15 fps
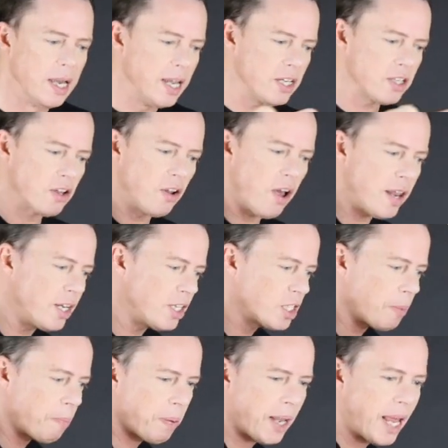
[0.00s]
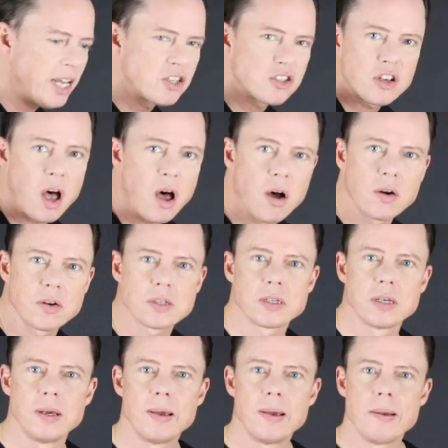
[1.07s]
is learning to play songs.